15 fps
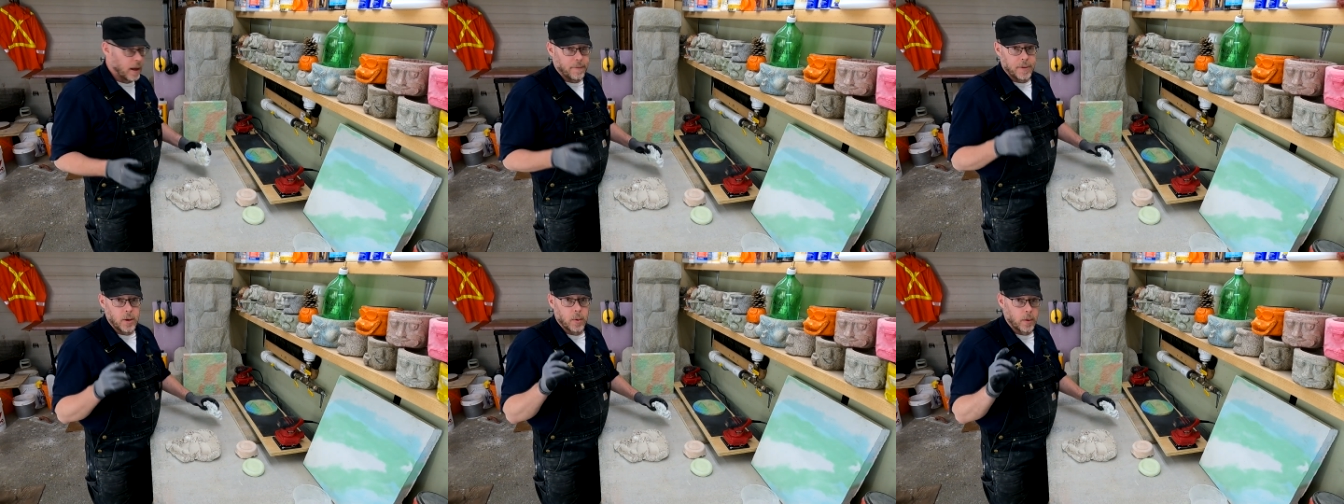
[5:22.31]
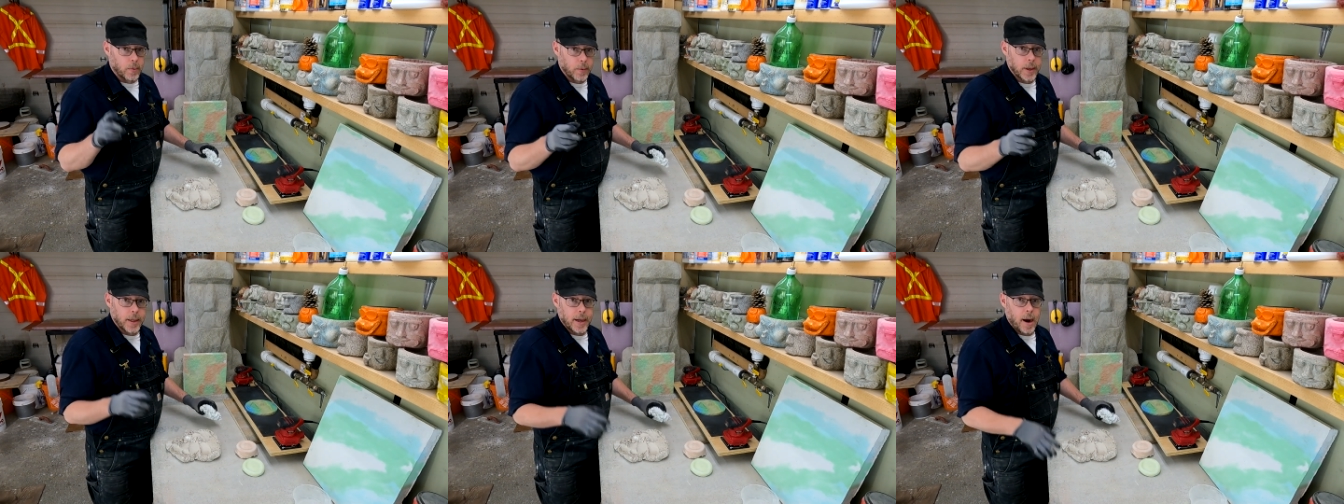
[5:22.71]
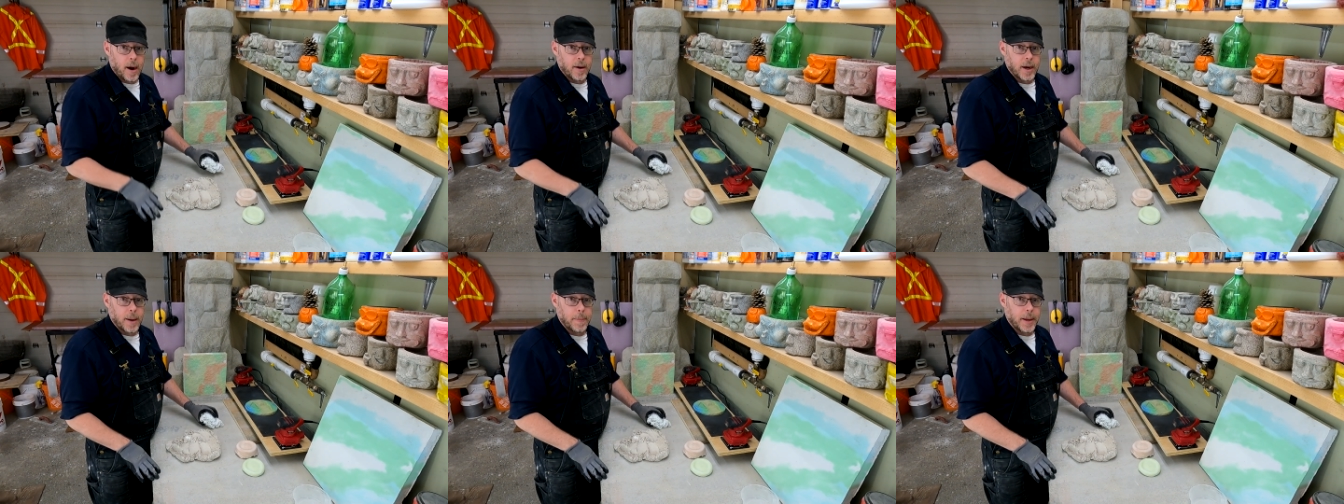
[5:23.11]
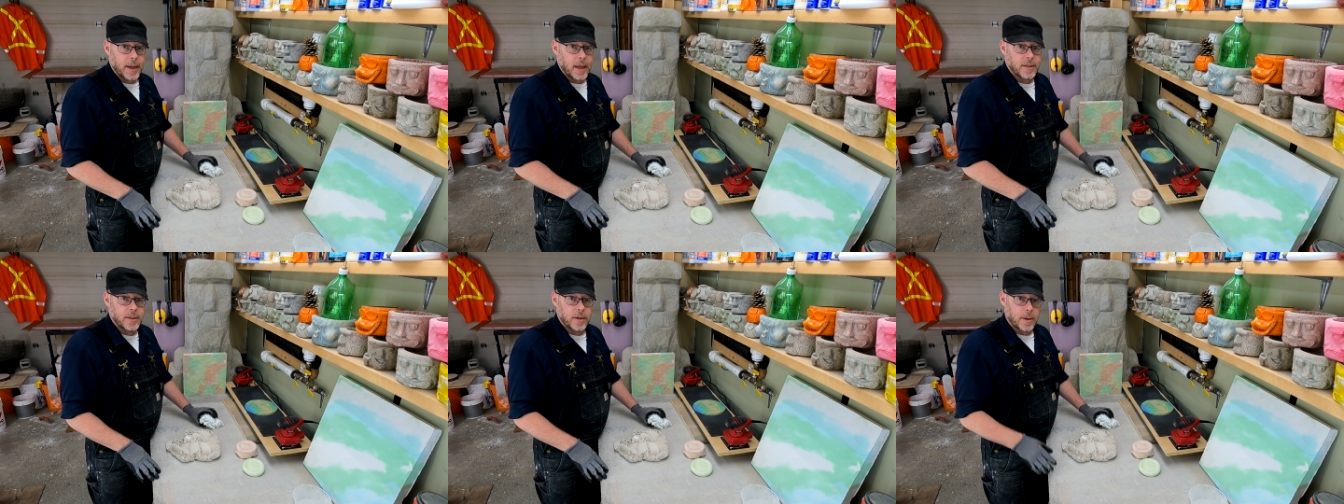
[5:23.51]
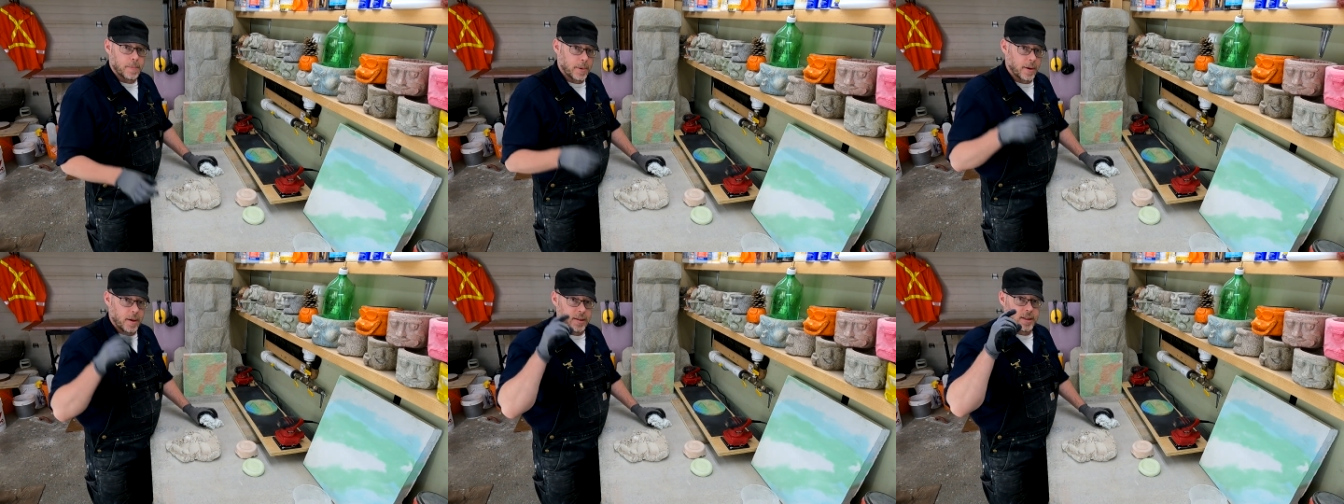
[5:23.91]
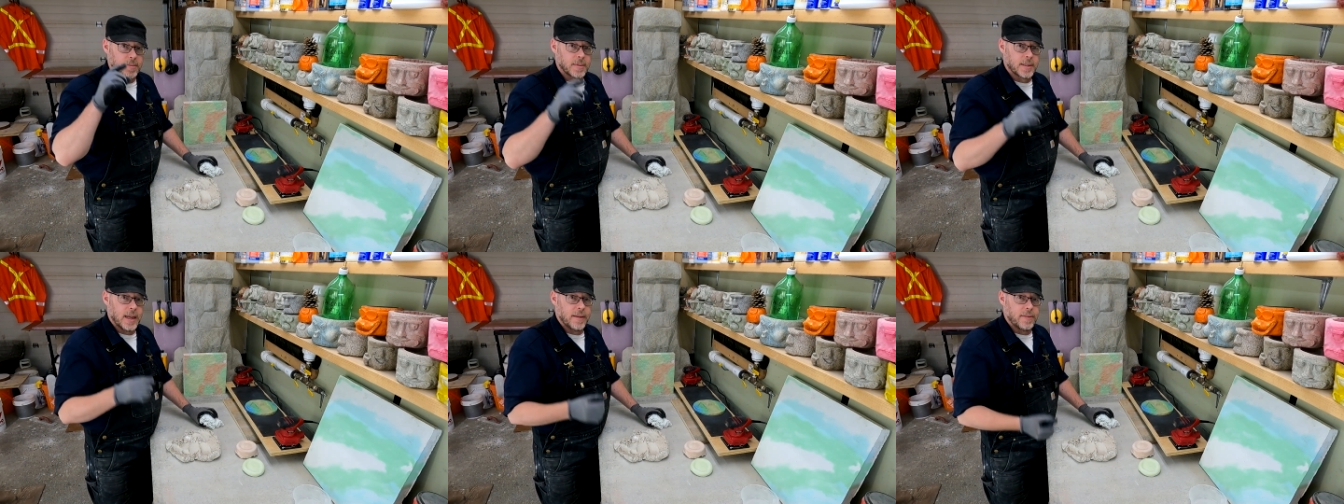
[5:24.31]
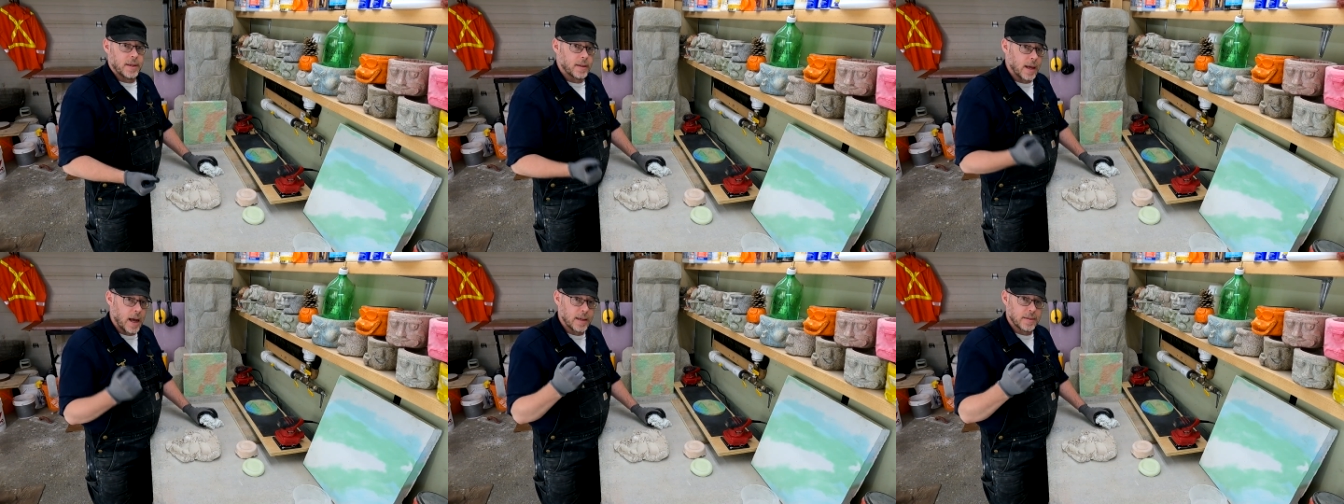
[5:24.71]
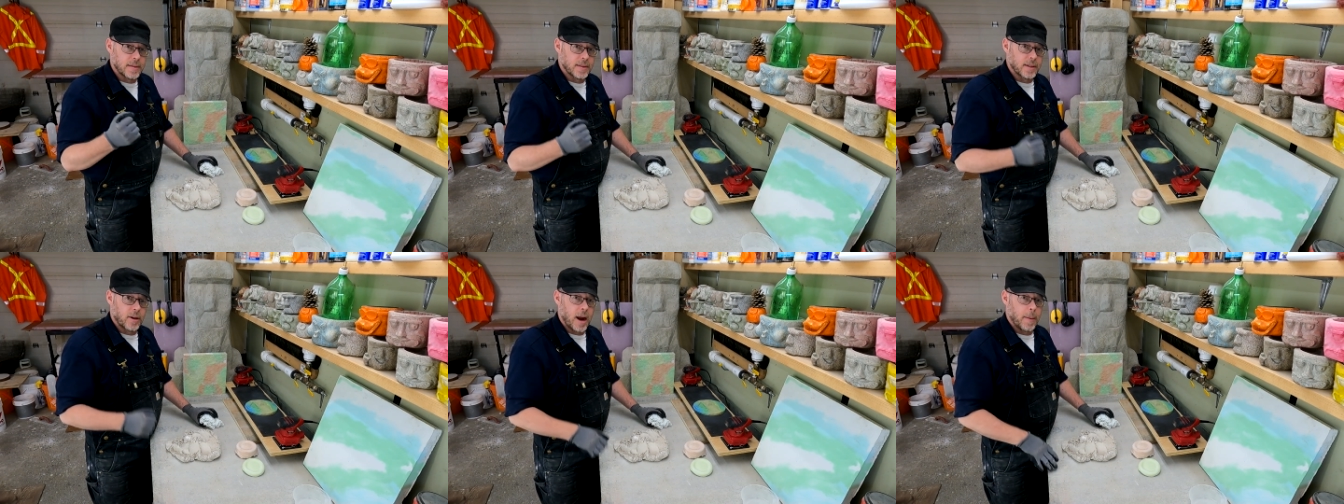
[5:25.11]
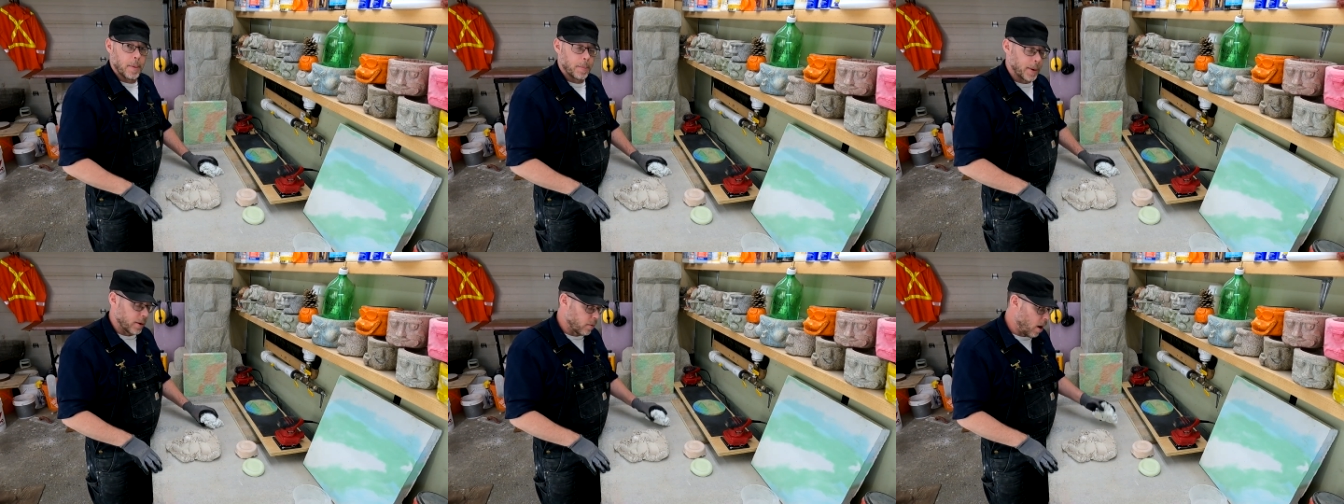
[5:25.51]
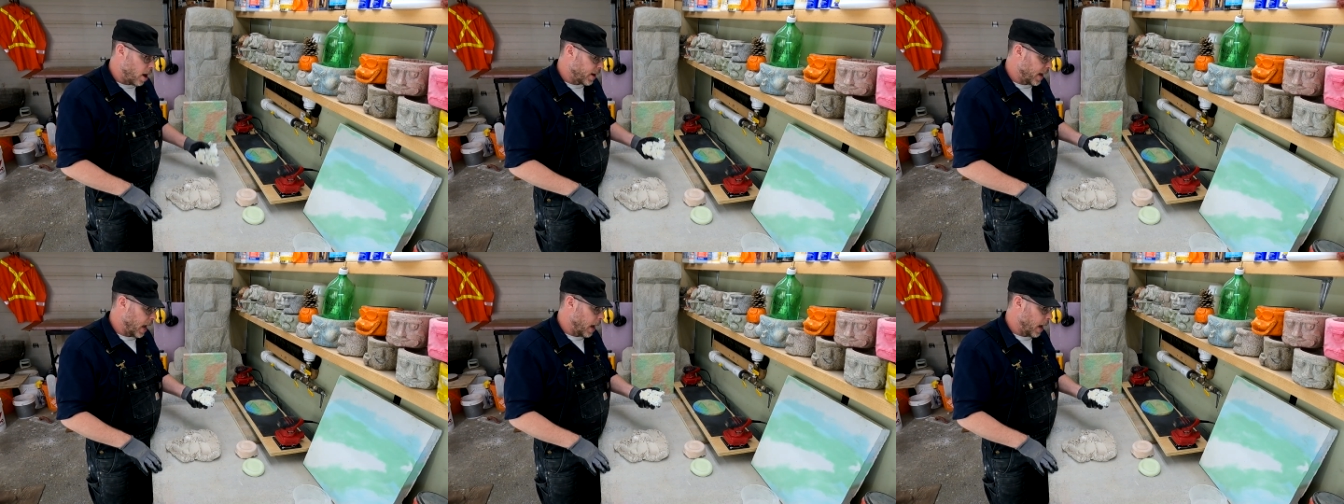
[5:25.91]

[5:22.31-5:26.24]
If you were really hard up, I guess you could put on some safety glasses and grab a big rock